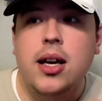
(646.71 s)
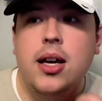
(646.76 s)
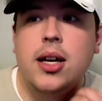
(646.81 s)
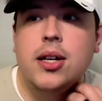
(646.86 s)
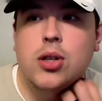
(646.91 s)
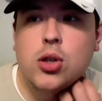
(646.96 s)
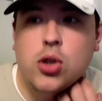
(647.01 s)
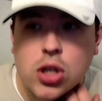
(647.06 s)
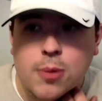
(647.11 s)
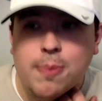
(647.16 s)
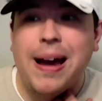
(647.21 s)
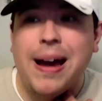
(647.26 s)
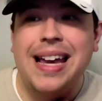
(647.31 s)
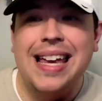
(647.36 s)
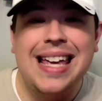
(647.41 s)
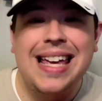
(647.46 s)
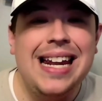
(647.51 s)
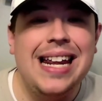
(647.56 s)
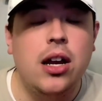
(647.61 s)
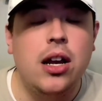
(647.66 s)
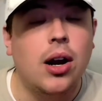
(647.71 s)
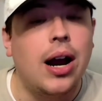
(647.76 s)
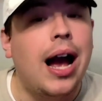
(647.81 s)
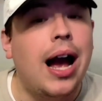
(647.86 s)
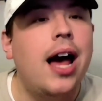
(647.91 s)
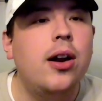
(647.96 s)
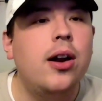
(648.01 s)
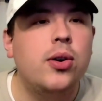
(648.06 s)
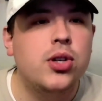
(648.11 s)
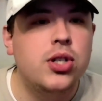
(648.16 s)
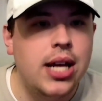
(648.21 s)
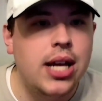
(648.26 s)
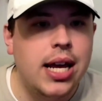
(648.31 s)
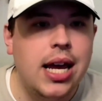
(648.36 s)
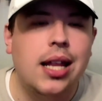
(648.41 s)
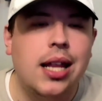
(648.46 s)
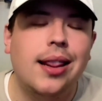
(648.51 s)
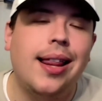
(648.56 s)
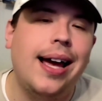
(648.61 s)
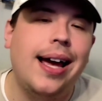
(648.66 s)
So just by getting here, I
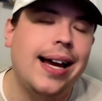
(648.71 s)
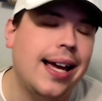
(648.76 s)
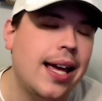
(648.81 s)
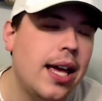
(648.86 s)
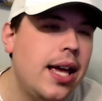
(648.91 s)
understand like